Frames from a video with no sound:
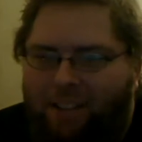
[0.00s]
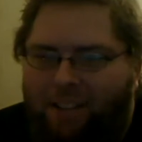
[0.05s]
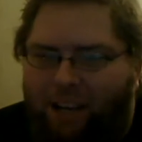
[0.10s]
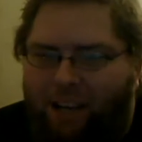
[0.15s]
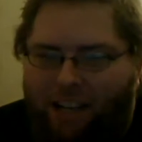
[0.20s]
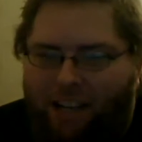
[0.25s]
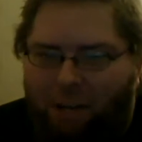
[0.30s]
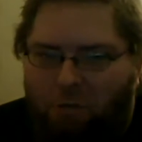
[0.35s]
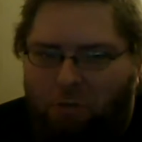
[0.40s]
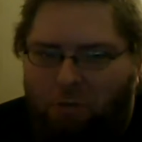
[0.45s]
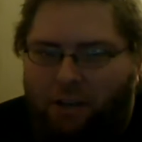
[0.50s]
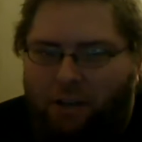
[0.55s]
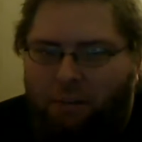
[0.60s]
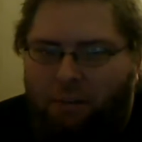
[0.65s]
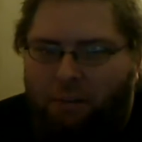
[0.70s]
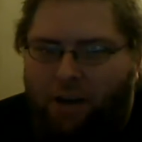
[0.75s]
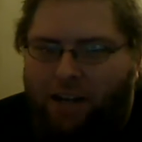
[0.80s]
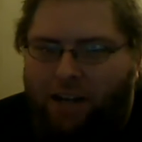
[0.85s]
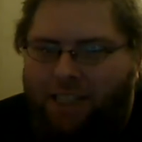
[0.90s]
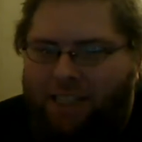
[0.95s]
so I'm gonna
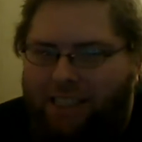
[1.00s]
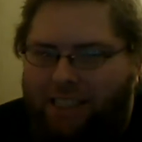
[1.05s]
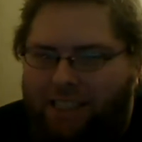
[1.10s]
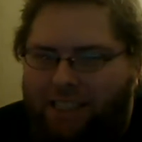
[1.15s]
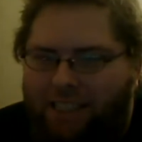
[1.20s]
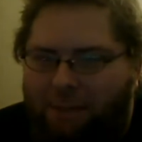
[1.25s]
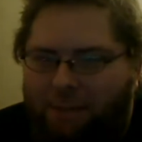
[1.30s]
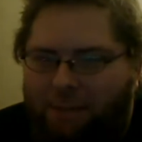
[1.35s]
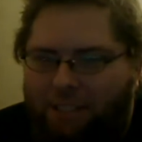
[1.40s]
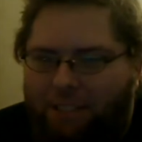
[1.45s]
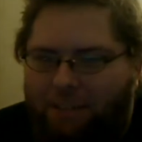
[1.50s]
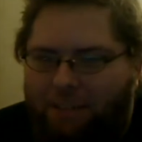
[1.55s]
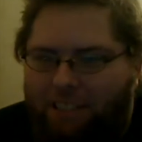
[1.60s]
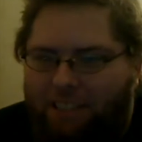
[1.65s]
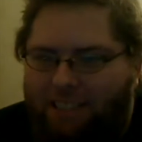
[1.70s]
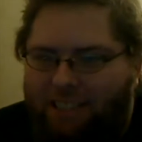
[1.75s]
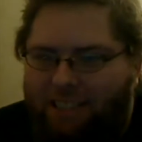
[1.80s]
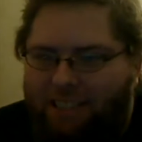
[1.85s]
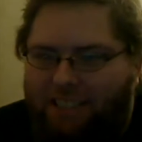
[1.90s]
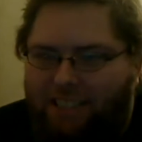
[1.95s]
rewatch this episode
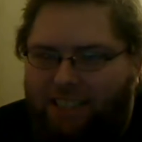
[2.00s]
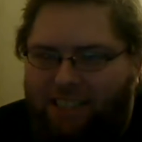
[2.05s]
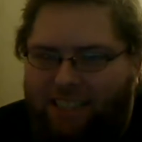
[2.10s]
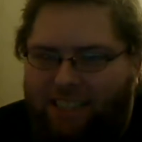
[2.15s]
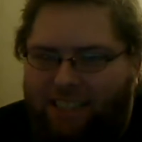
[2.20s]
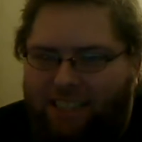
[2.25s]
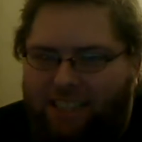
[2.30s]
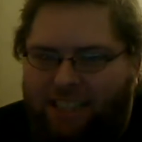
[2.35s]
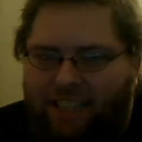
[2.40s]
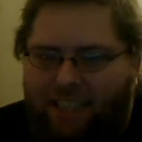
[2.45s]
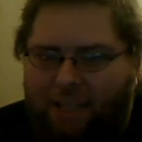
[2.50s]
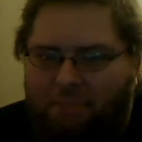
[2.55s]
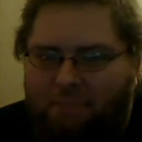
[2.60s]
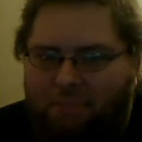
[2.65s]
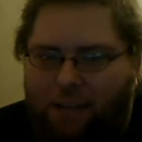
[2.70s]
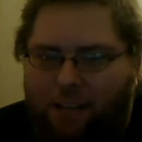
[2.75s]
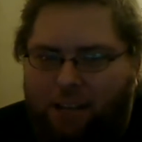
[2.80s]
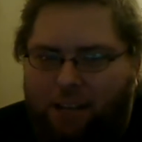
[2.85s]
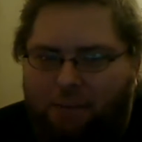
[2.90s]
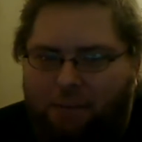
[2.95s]
just to see this scene.
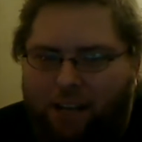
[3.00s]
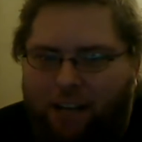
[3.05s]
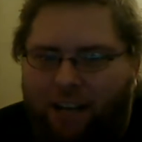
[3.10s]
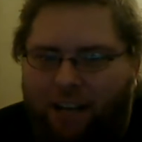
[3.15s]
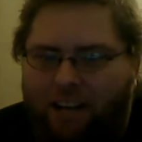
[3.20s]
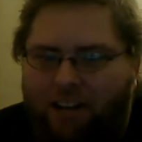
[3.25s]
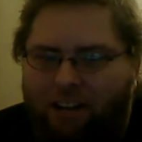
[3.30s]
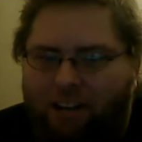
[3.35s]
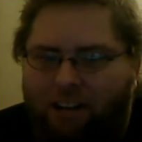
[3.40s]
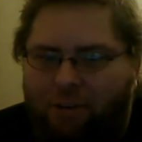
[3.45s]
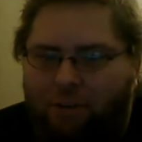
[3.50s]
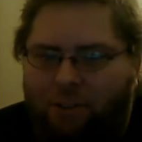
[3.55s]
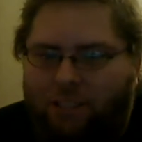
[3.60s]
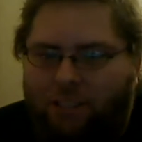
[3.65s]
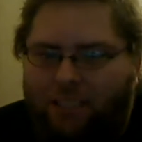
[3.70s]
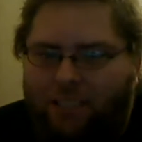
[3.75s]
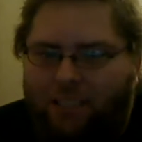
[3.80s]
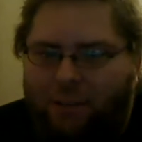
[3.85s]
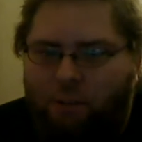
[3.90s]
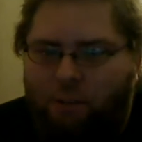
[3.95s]
But what I heard was that